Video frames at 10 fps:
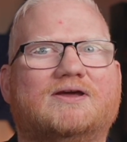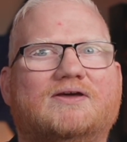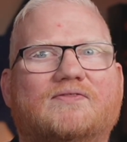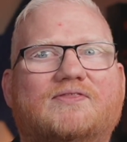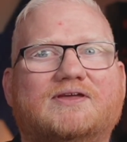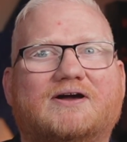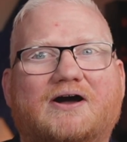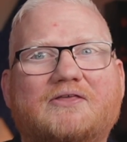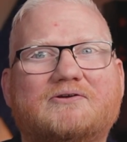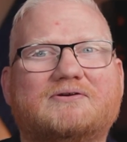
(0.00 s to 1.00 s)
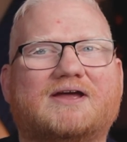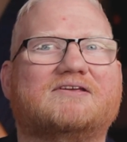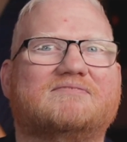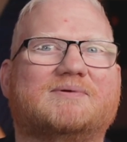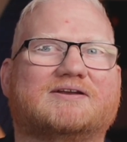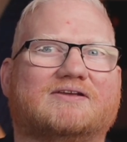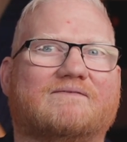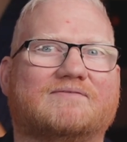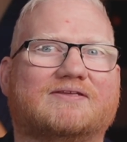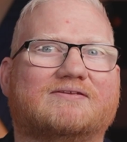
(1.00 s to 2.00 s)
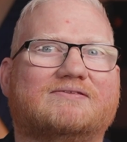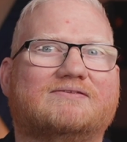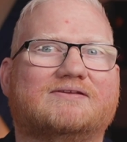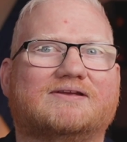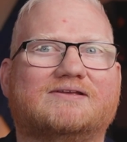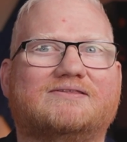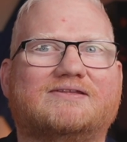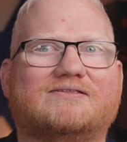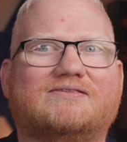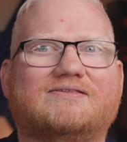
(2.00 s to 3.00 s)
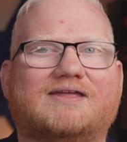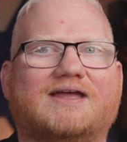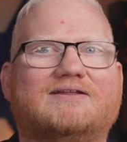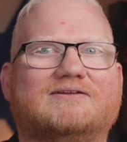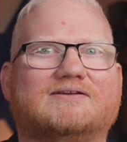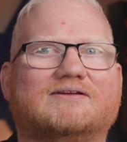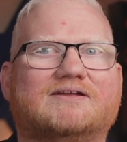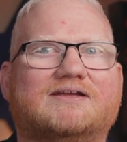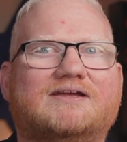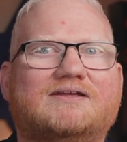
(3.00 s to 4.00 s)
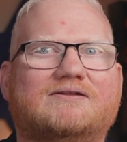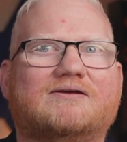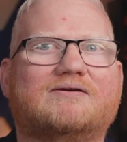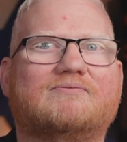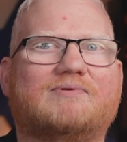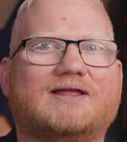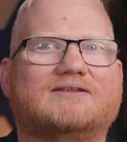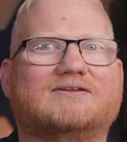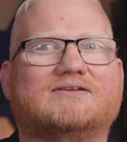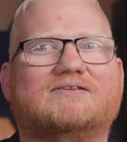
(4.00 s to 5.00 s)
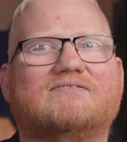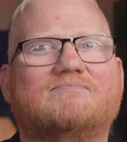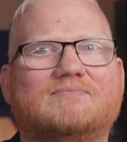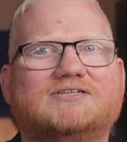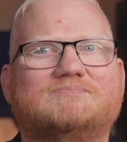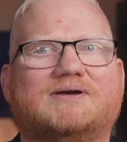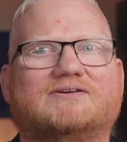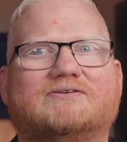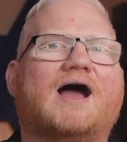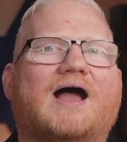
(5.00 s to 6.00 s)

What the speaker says: The other aspect of this is that scaling in Wayland is much better.